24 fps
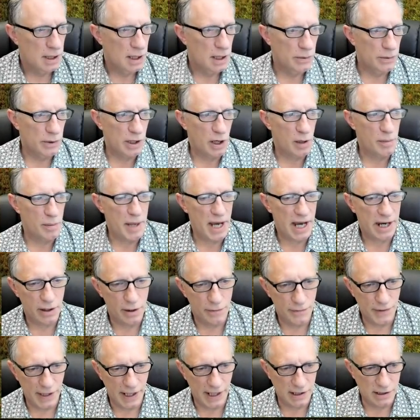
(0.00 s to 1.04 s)
we'll go back
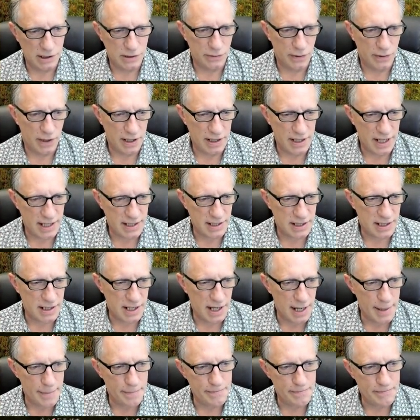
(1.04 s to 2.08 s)
over here to our
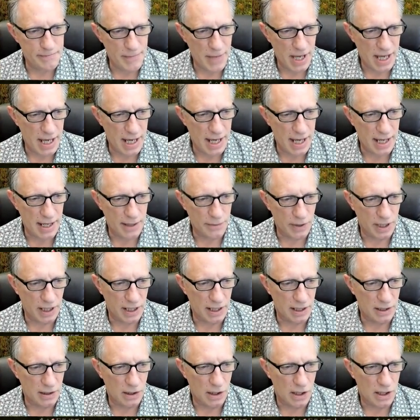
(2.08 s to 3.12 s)
desktop and we're going
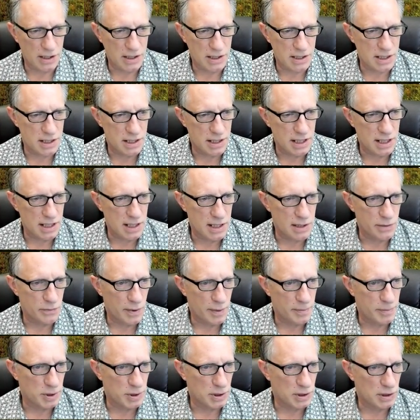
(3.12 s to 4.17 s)
to launch the
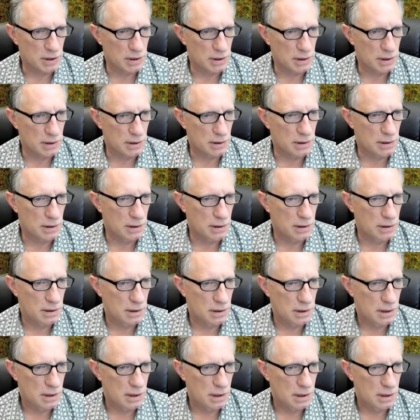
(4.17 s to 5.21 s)
Ripple.
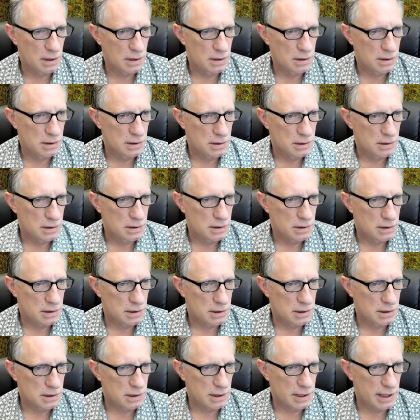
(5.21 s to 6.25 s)

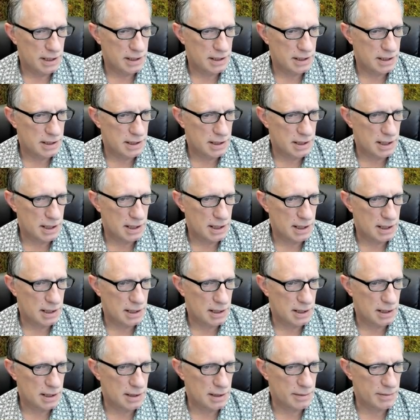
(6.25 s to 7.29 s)
Well, let's see.
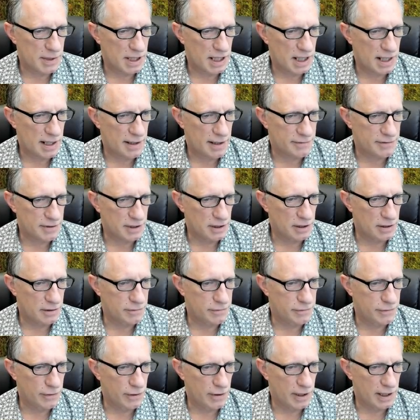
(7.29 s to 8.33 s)
I'm going to have to look
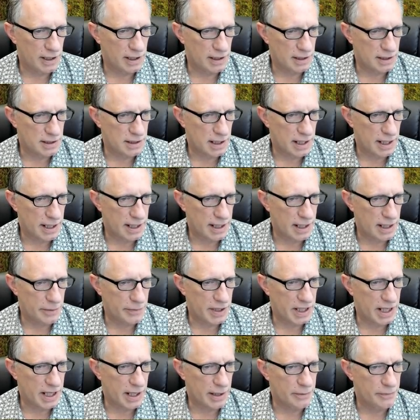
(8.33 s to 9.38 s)
for it, it looks like. Here
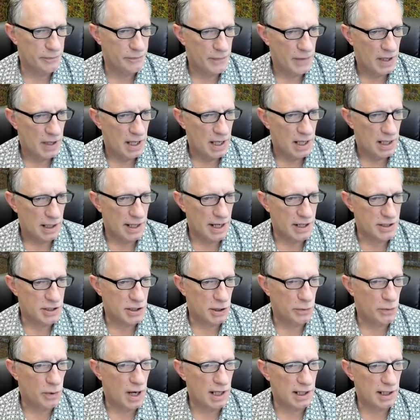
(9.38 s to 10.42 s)
we go.
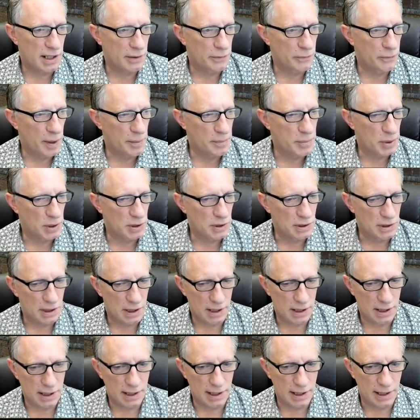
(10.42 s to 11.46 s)
Ledger Wallet Ripple.
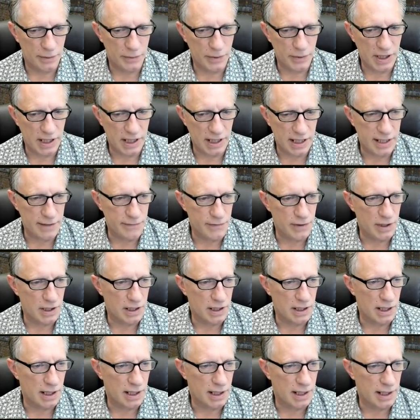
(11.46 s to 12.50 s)
Uh, we can
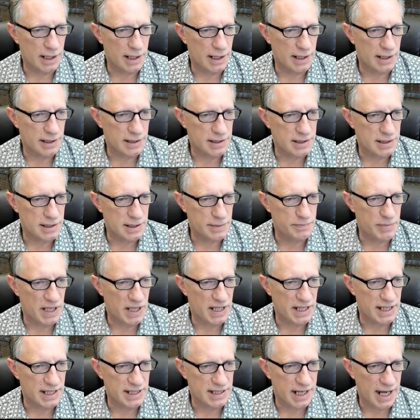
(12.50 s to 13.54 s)
even uh,
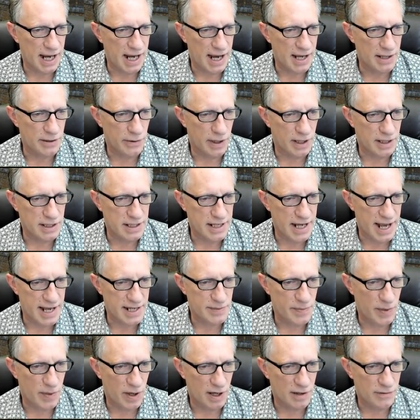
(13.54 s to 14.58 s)
pin this guy to our
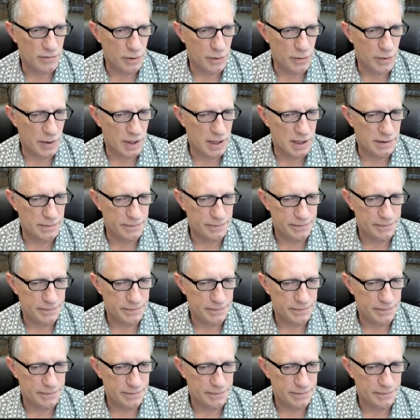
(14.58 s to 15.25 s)
taskbar if we want.